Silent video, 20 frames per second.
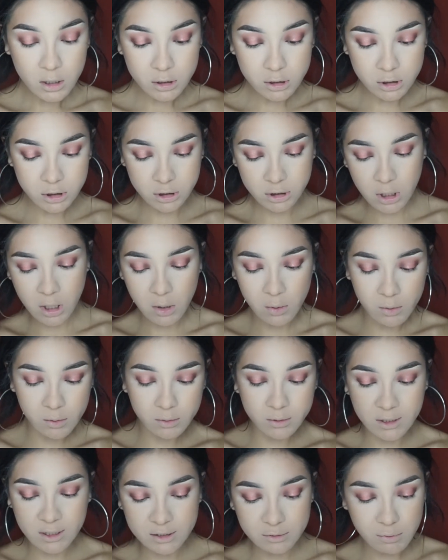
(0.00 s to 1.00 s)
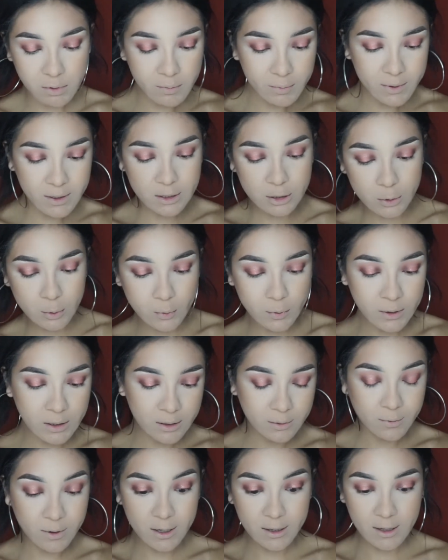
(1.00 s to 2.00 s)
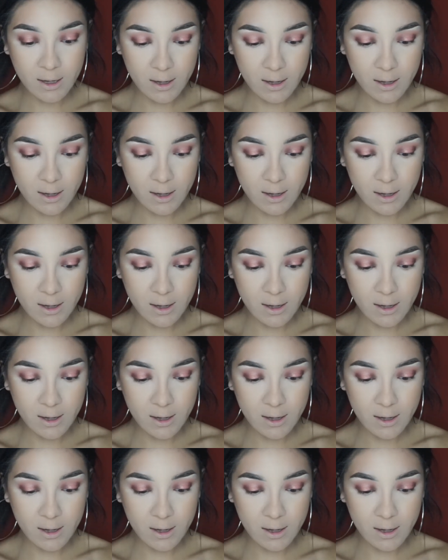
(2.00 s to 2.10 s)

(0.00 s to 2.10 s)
So that's what we're doing right